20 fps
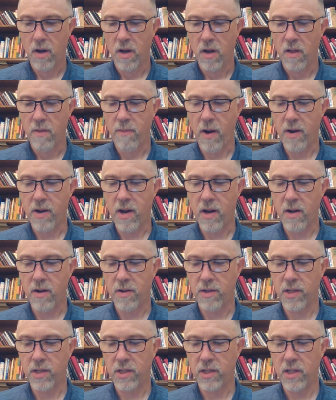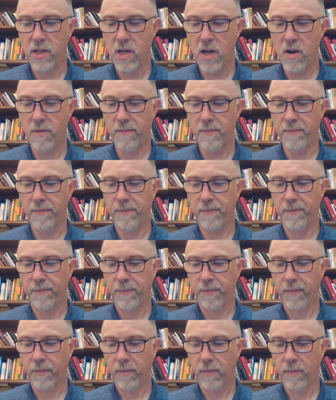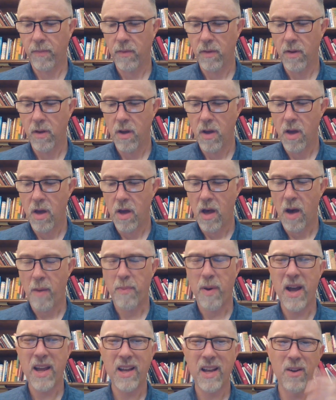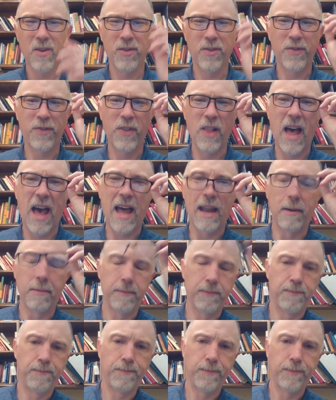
The bartender says, "You know, a pint goes flat."